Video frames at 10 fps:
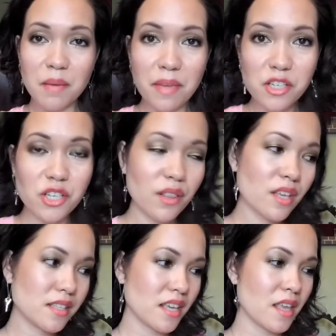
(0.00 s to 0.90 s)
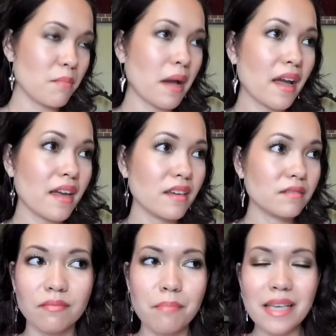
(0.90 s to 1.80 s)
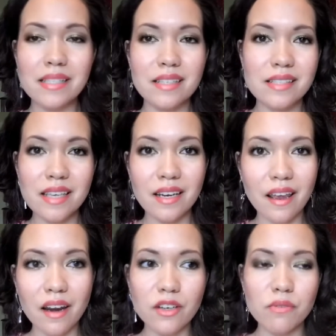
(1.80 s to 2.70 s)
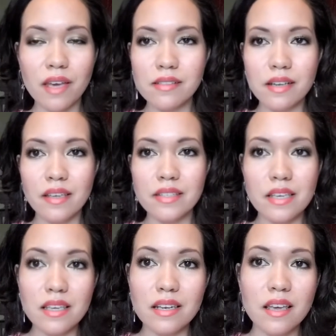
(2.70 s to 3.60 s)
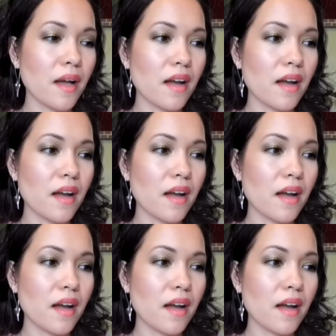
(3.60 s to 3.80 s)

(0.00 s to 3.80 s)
I mentioned this in my Best in Skincare 2018.